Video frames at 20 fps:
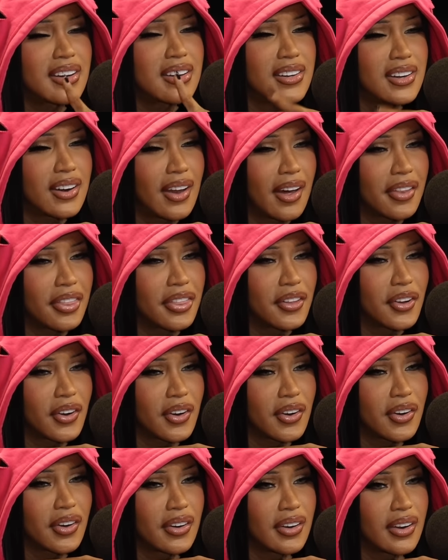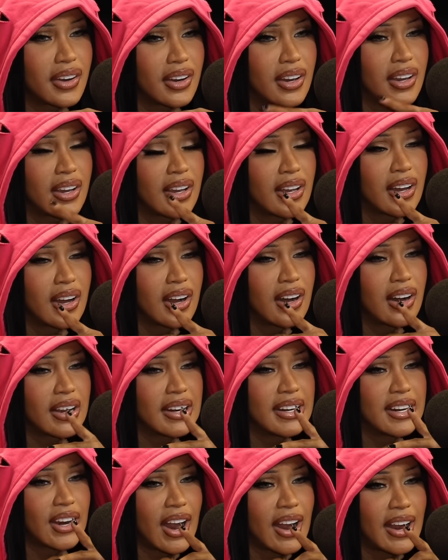another
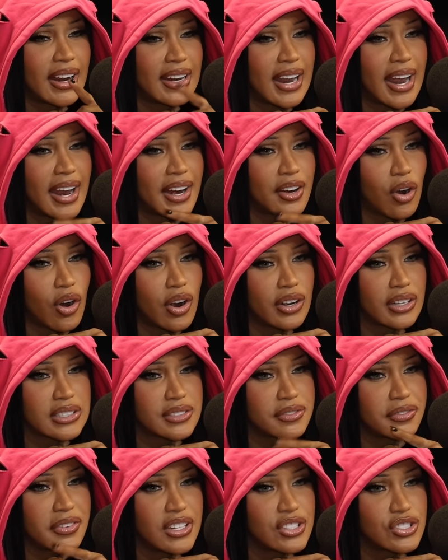uh, Latin artist mm-hmm.